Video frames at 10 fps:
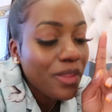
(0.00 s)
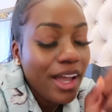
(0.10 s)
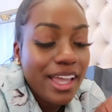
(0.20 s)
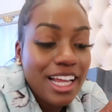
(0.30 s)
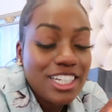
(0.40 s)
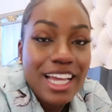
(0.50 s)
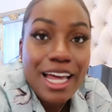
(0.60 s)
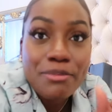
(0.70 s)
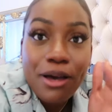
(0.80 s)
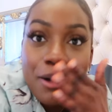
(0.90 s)
I actually
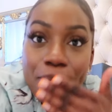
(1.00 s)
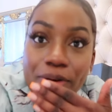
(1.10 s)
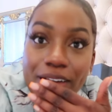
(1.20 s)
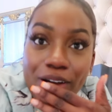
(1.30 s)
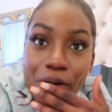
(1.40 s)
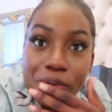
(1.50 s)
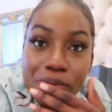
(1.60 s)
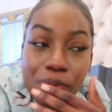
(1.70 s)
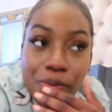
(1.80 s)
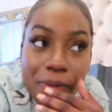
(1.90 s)
had purple and gold
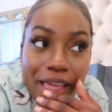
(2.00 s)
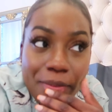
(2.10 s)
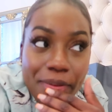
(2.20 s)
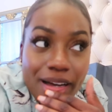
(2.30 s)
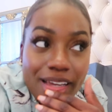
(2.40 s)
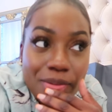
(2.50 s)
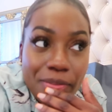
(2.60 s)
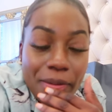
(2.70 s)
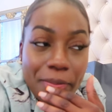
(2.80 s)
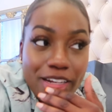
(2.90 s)
wallpaper in
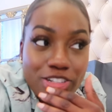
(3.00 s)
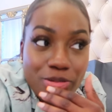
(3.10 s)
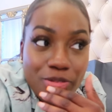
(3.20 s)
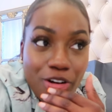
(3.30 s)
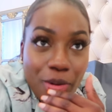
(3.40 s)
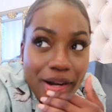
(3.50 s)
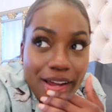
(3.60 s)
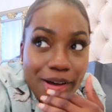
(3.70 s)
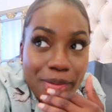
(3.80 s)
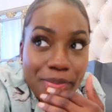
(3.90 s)
my bedroom growing
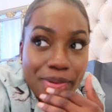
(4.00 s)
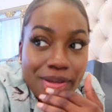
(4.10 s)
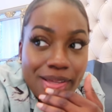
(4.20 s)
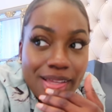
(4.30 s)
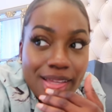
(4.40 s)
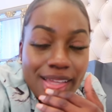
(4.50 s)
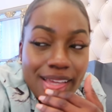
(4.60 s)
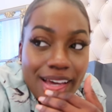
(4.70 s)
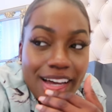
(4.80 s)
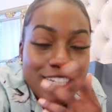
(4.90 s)
up.
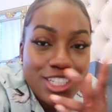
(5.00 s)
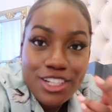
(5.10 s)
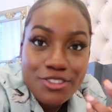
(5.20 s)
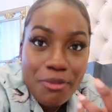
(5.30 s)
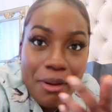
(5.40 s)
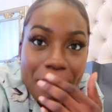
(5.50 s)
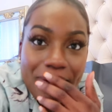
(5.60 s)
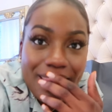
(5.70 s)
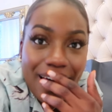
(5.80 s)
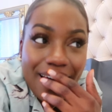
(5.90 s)
I just
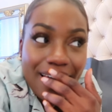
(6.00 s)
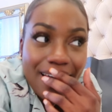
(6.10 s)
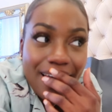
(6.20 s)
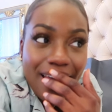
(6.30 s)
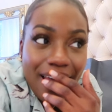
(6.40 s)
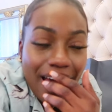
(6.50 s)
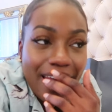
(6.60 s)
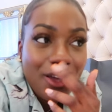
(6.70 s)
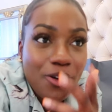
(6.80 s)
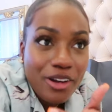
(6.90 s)
remembered that, and
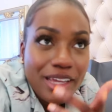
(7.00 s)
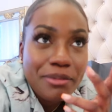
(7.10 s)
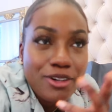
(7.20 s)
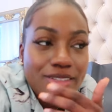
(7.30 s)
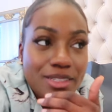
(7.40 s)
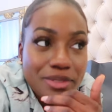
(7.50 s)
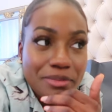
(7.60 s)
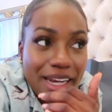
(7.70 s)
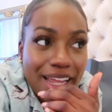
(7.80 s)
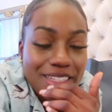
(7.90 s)
I got it because it was
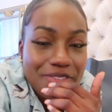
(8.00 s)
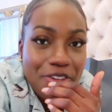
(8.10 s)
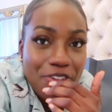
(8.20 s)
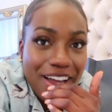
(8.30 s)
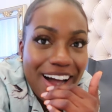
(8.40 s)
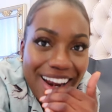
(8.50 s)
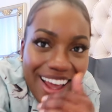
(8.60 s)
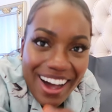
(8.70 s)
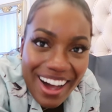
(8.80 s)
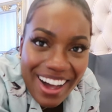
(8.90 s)
my nan's favorite
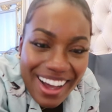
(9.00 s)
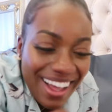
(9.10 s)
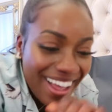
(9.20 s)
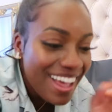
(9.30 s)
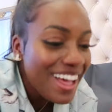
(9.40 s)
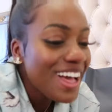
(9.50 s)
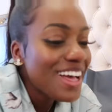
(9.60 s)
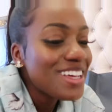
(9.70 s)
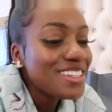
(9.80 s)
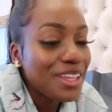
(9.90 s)
color.
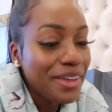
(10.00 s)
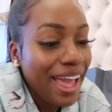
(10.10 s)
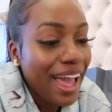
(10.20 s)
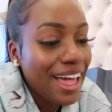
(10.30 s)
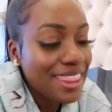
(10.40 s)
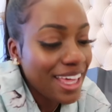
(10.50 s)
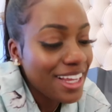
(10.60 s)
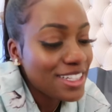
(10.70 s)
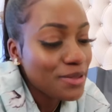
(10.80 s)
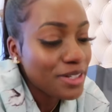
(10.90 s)
So yeah, I
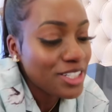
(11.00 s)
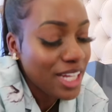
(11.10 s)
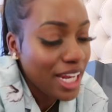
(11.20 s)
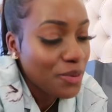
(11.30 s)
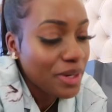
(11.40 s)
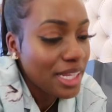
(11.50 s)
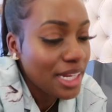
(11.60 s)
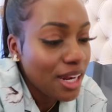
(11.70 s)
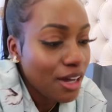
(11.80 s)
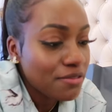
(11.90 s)
think she would genuinely
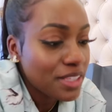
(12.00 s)
love